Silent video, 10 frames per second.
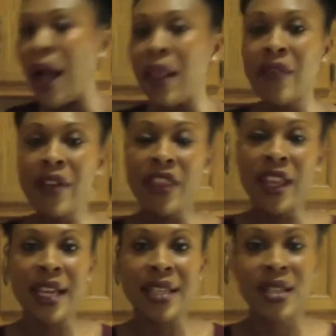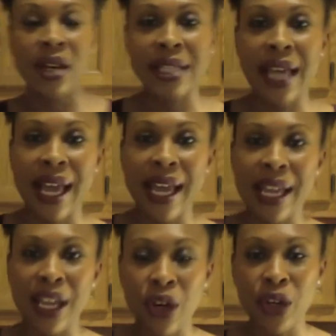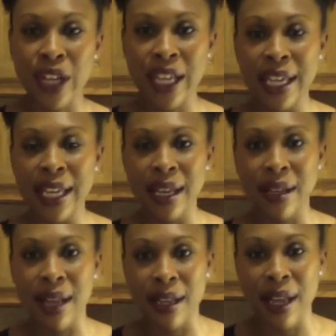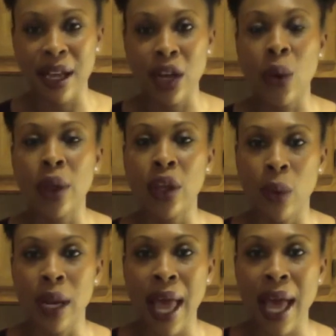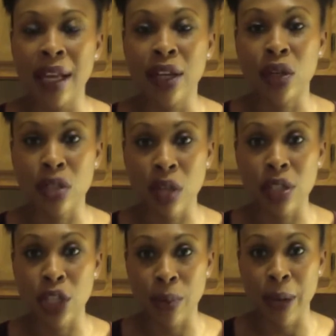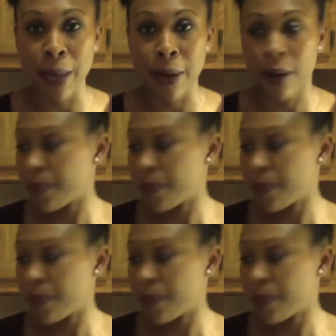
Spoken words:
everything is sauteing and cooking and getting going, you want to add in your salt and your pepper.